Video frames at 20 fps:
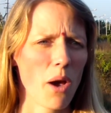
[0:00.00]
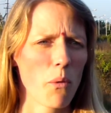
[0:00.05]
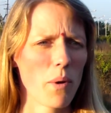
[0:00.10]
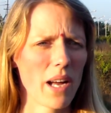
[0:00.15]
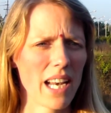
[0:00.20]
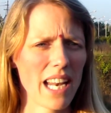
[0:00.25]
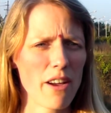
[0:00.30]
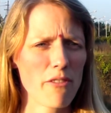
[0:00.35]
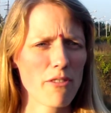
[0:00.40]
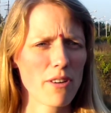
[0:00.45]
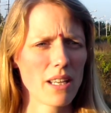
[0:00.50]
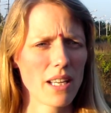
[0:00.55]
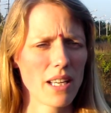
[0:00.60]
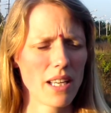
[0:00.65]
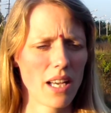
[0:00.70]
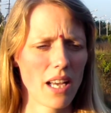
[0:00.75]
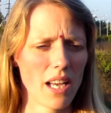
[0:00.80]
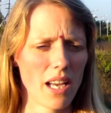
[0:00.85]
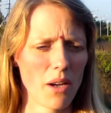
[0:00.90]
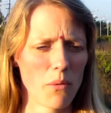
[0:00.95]

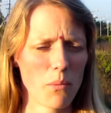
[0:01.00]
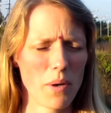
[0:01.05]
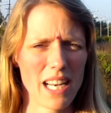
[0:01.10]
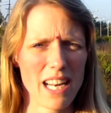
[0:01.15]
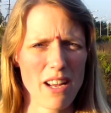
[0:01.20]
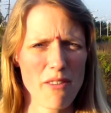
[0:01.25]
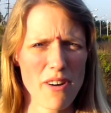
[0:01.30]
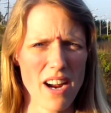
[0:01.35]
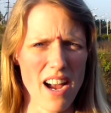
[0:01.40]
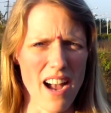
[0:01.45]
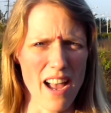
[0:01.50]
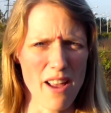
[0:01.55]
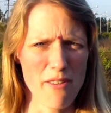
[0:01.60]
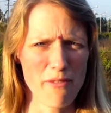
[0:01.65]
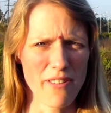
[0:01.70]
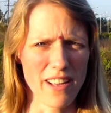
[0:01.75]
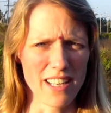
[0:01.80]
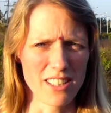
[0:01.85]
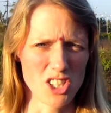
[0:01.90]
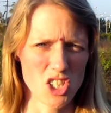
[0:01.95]
whenever I
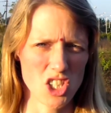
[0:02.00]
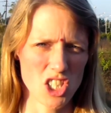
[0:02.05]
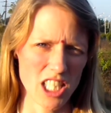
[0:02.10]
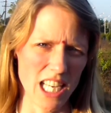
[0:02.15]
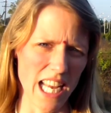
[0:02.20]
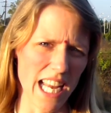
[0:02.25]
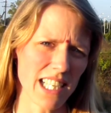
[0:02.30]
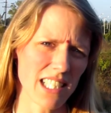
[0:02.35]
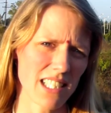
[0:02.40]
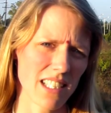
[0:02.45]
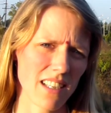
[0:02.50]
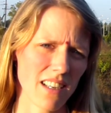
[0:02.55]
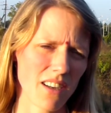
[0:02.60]
felt sad